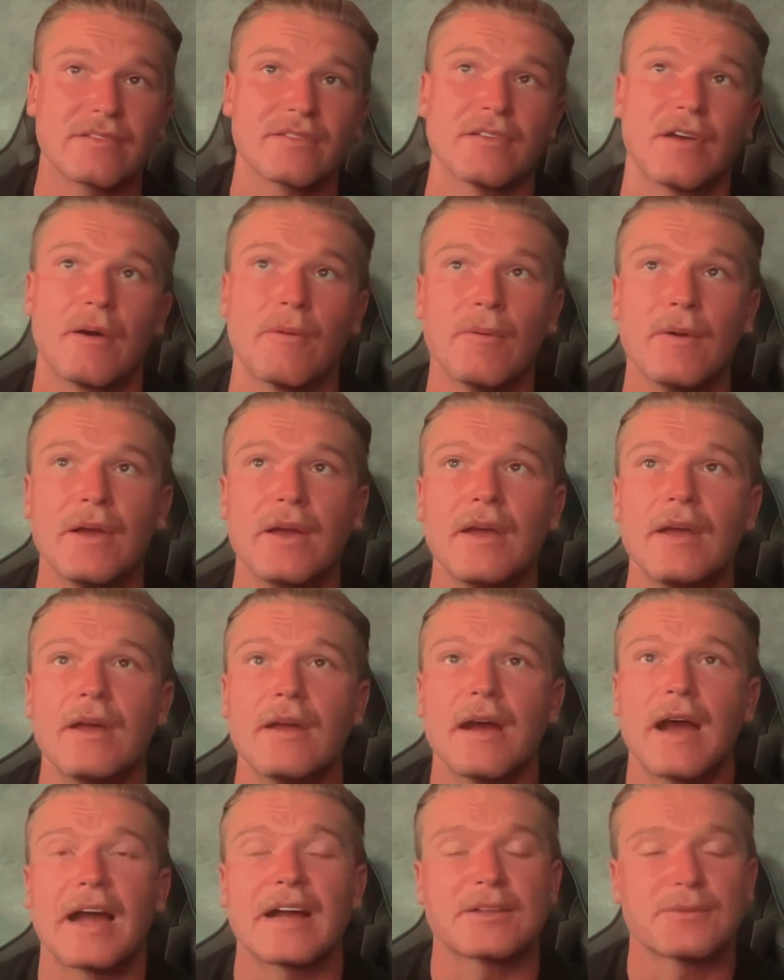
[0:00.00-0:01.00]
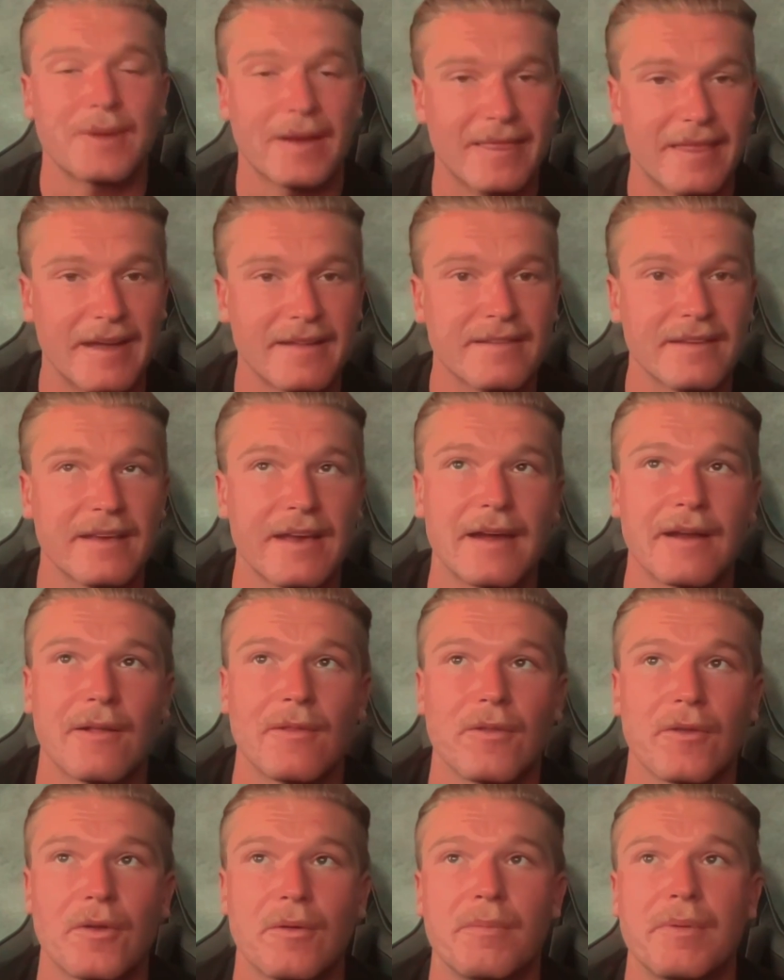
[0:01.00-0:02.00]
So, I expect that to get a
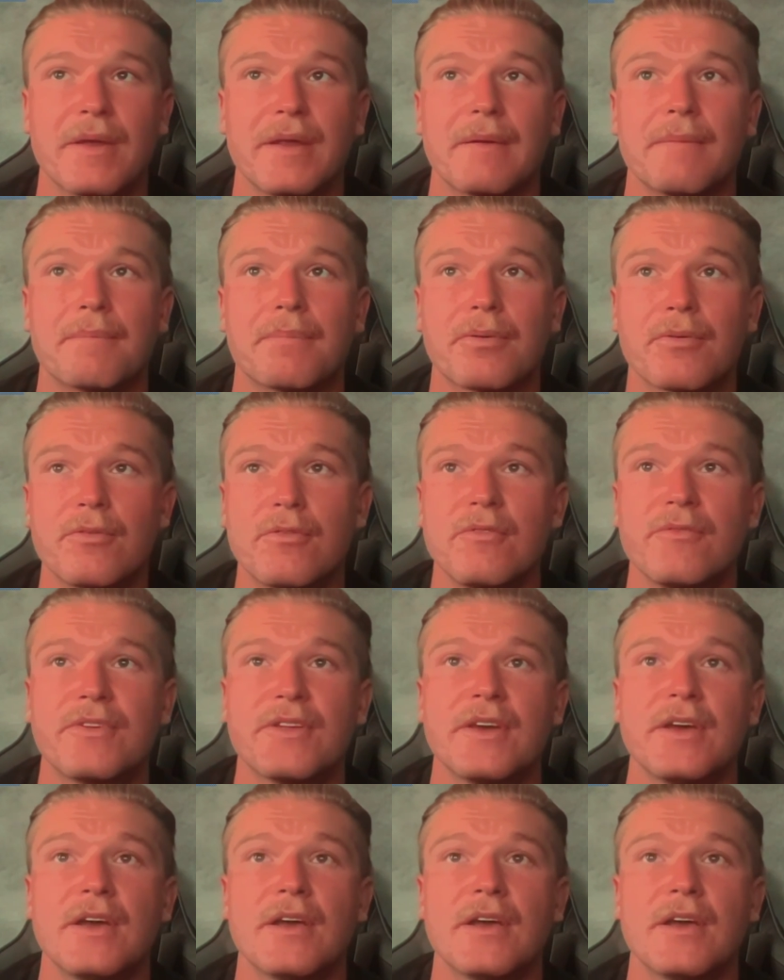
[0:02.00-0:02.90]
little bit improved.